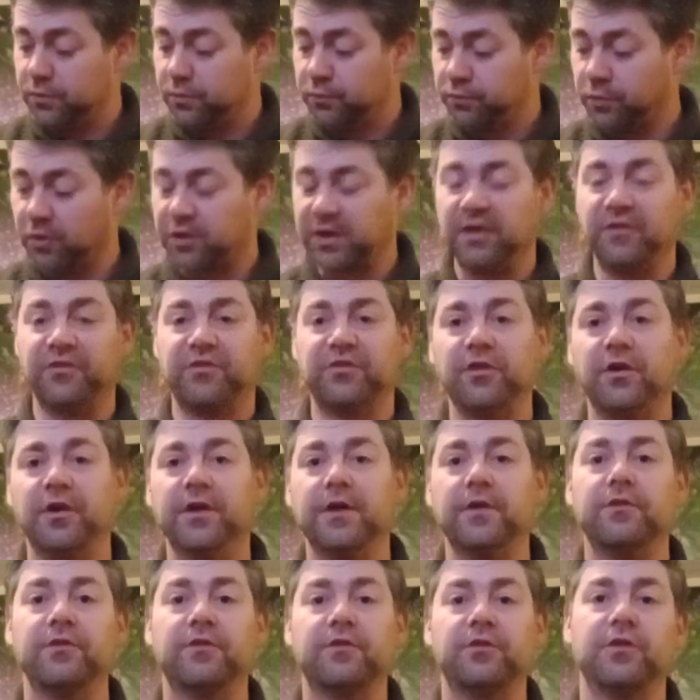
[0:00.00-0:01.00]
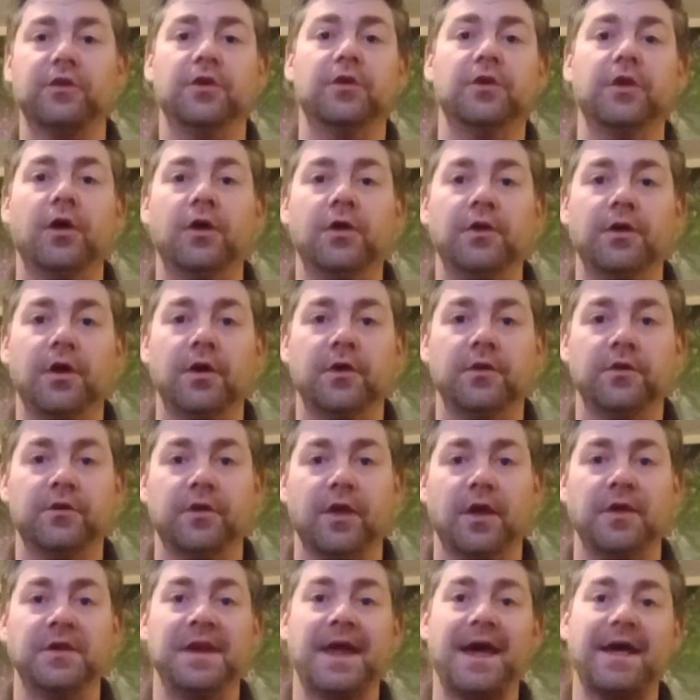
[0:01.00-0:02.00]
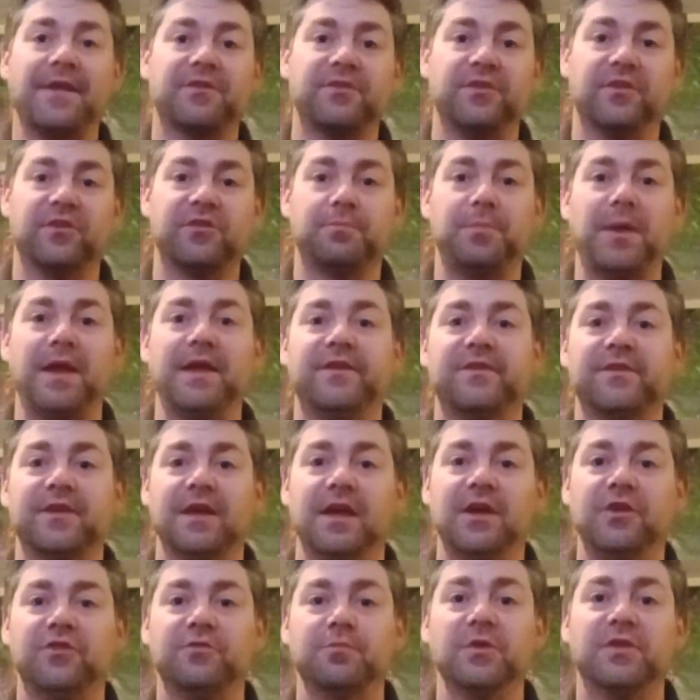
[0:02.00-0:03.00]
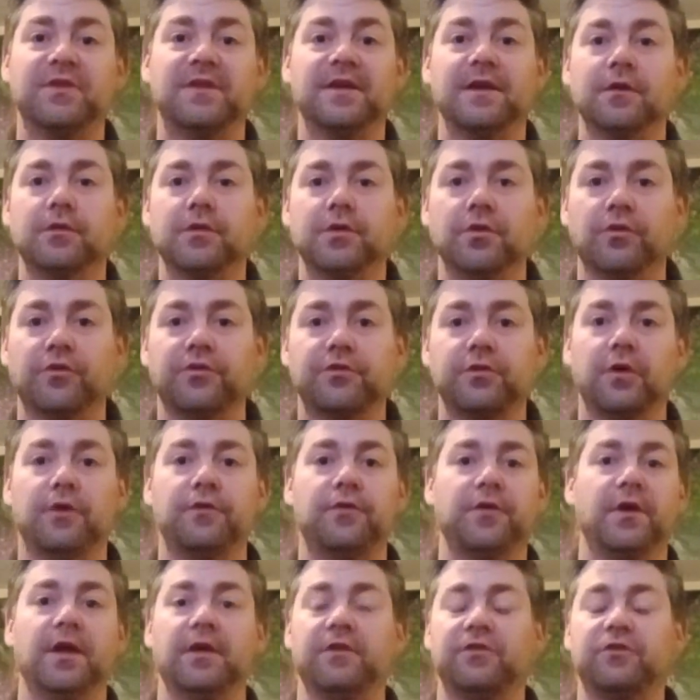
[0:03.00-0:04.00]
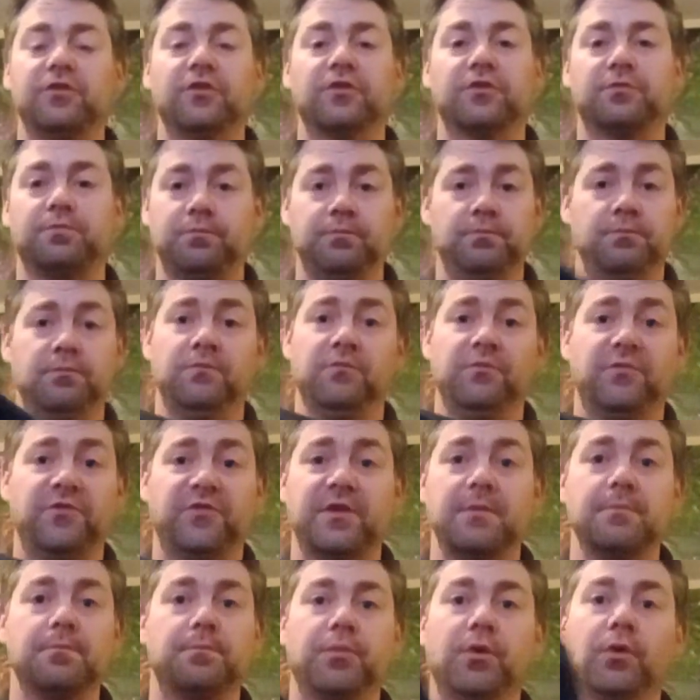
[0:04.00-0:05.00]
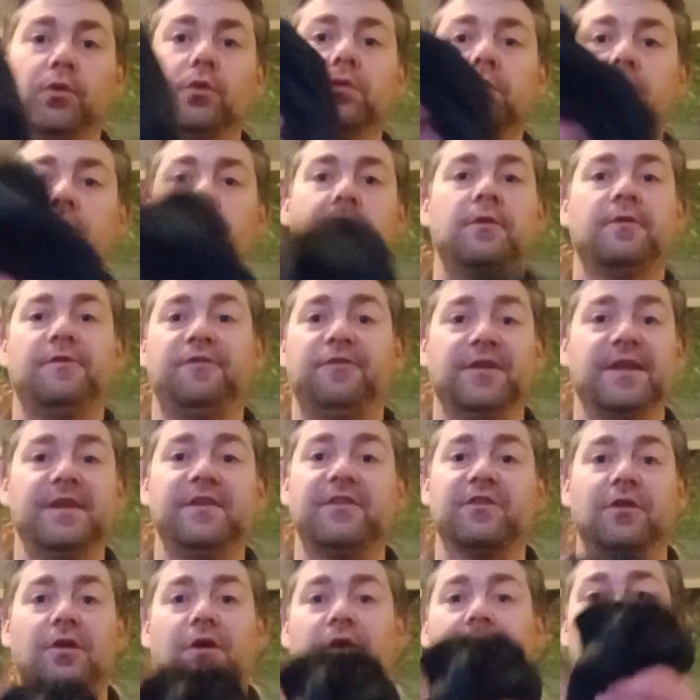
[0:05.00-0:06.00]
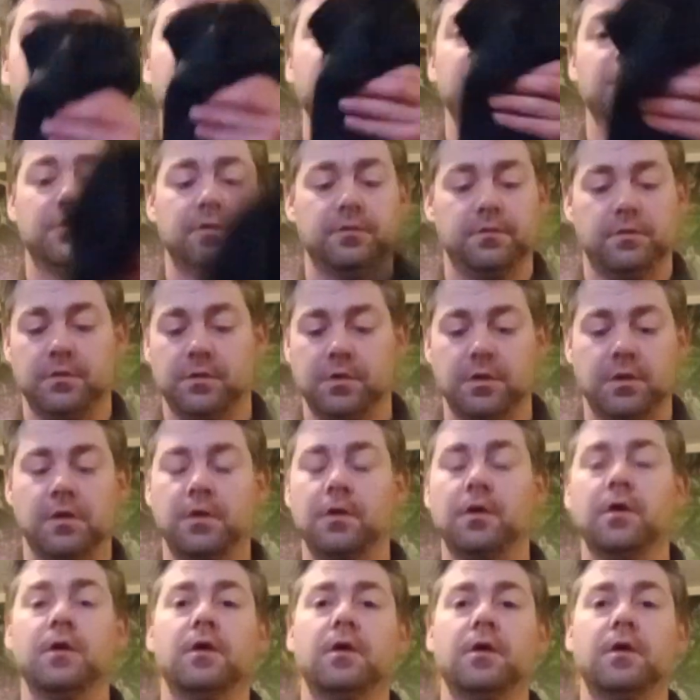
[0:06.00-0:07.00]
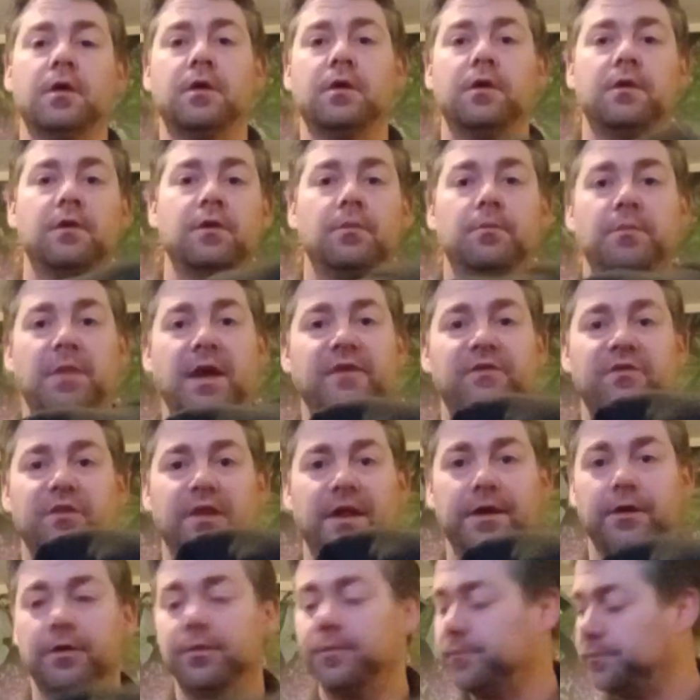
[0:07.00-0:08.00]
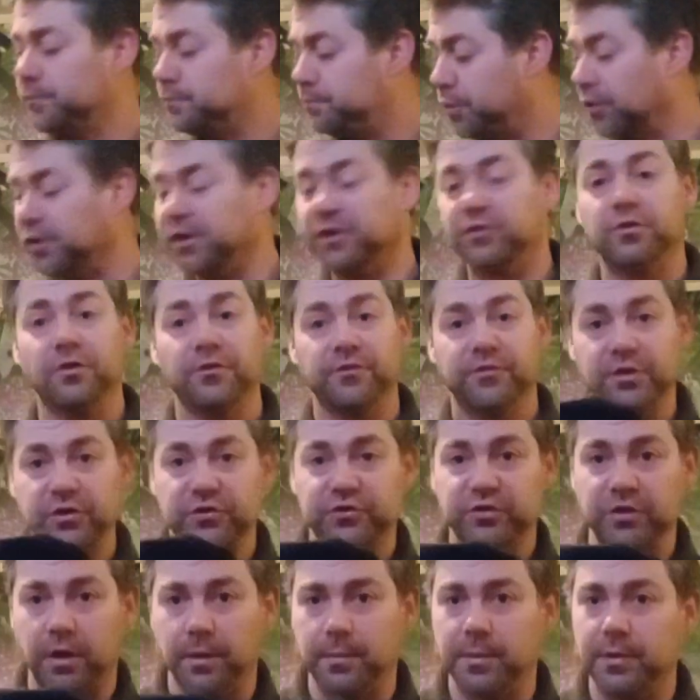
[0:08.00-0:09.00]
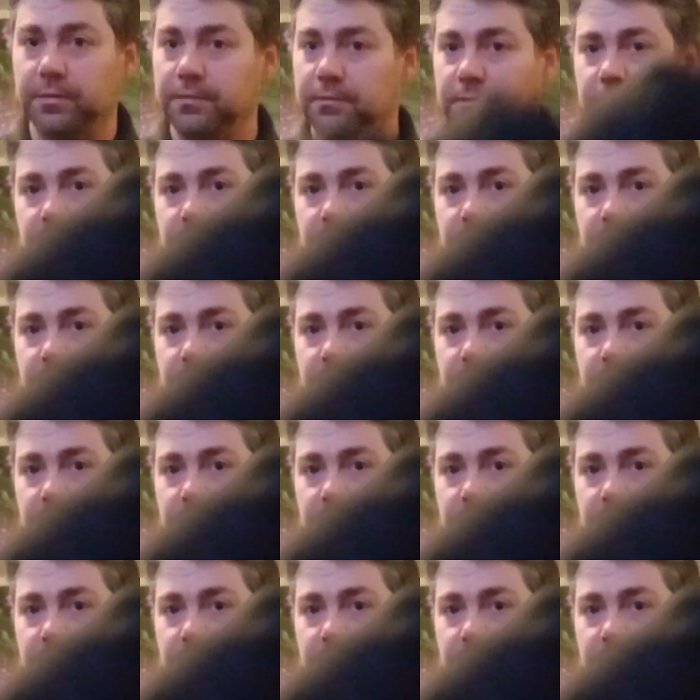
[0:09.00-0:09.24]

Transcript: rocket science and NASA space age material stuff. It's just simple fleece lined base layer. But it does the job.